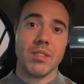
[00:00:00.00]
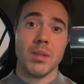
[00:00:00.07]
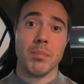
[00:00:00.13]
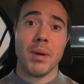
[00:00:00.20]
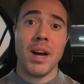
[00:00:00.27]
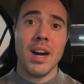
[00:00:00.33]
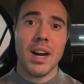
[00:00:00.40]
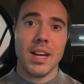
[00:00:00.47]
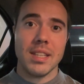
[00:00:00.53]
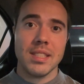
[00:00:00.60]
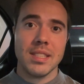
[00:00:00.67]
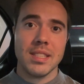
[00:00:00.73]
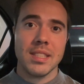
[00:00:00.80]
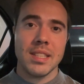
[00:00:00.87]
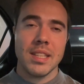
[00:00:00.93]
the
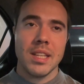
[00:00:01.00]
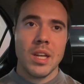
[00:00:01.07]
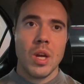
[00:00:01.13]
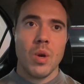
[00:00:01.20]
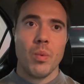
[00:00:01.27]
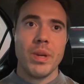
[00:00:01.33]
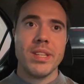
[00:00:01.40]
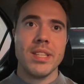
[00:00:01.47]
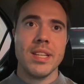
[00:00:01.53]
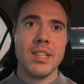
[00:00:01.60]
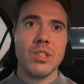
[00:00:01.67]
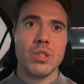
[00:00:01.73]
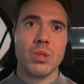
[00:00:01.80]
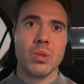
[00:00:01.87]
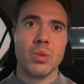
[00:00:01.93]
past, we
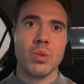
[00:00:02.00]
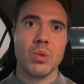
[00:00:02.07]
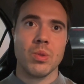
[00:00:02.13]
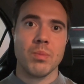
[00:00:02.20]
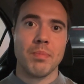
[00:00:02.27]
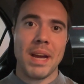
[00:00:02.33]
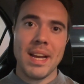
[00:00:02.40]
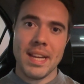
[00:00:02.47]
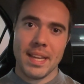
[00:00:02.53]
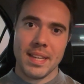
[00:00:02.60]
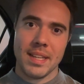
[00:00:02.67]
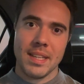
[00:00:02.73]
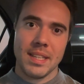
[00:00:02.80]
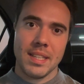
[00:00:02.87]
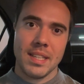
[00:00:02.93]
tend to
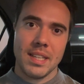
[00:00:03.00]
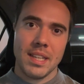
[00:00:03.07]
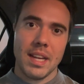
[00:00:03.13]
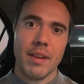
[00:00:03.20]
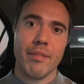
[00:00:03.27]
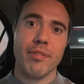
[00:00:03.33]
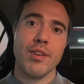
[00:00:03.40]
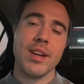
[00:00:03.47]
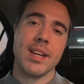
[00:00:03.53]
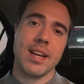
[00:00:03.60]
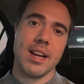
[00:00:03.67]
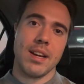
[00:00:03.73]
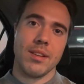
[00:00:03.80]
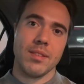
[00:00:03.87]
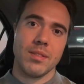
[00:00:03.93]
panic and freak
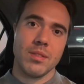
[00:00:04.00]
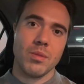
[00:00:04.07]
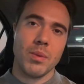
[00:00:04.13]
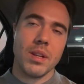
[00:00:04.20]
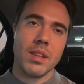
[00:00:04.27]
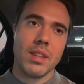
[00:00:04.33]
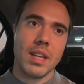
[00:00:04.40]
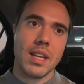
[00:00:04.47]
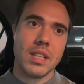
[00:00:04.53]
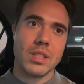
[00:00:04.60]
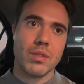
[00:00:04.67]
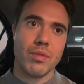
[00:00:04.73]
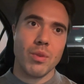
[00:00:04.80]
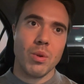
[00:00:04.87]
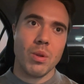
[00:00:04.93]
out when things
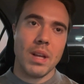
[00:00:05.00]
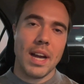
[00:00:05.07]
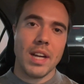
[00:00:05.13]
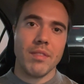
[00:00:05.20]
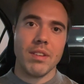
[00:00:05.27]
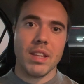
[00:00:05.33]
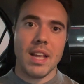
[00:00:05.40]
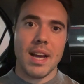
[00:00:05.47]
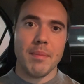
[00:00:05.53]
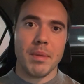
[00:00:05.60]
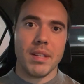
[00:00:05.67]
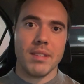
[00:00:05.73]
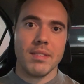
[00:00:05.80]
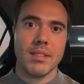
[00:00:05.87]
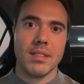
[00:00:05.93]
fall out of
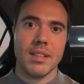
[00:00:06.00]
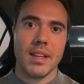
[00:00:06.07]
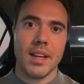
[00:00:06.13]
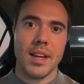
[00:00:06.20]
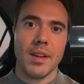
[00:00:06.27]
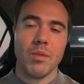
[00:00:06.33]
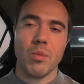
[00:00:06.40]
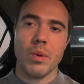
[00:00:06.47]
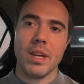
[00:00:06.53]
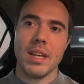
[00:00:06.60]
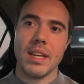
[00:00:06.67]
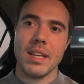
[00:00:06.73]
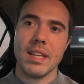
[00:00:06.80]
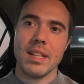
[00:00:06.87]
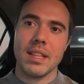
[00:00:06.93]
alignment. And
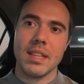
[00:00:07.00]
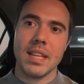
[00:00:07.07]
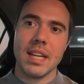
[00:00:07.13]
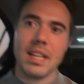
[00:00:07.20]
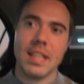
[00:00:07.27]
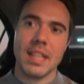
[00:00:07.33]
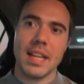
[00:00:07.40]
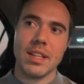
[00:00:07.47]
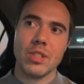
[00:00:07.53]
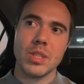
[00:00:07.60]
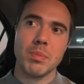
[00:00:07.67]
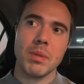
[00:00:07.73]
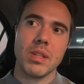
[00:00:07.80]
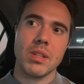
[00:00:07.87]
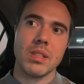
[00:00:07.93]
we think that just
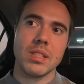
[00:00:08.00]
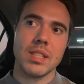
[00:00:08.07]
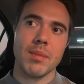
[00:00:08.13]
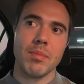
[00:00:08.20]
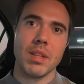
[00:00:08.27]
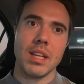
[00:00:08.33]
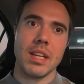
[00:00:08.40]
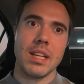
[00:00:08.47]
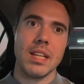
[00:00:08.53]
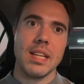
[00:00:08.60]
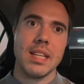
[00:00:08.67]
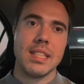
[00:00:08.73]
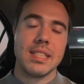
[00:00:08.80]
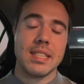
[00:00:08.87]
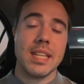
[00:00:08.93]
because something
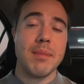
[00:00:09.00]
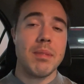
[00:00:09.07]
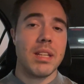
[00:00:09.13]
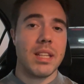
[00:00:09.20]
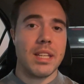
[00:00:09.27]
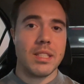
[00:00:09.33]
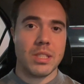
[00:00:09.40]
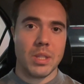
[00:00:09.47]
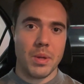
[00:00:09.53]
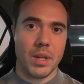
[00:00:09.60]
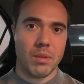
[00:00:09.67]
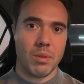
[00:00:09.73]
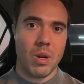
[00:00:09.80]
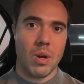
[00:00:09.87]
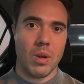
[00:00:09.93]
seemingly is
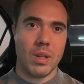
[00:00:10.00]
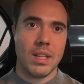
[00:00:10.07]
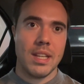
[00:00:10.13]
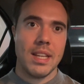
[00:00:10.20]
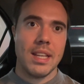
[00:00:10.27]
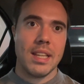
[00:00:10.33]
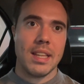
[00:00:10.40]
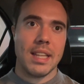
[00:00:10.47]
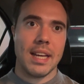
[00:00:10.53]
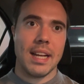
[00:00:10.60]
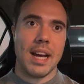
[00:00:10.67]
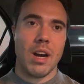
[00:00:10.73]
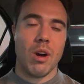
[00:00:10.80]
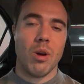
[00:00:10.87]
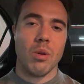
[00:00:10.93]
going wrong, that
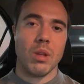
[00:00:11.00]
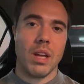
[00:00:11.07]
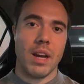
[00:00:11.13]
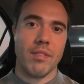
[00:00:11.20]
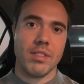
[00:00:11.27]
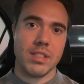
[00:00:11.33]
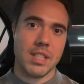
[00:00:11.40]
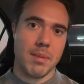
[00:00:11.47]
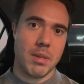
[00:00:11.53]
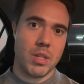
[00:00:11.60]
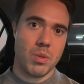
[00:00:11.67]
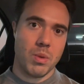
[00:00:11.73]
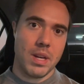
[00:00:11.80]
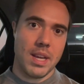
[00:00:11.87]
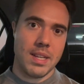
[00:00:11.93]
our whole life is coming
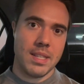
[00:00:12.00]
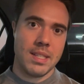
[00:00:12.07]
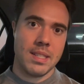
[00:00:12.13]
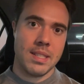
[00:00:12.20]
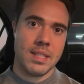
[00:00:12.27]
to an end.